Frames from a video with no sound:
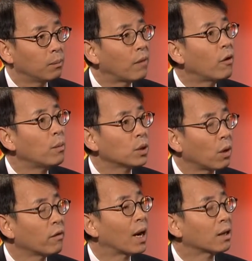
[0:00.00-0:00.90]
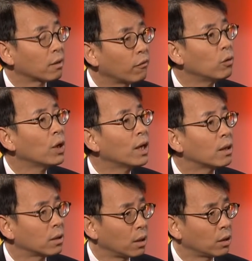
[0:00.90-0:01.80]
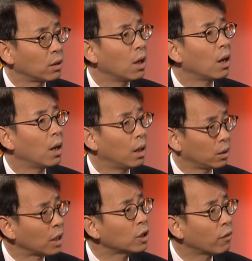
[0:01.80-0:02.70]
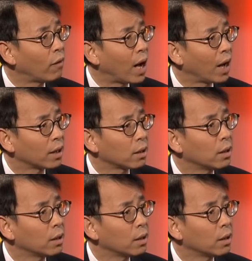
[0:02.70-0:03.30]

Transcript: performance over the last few years is justified.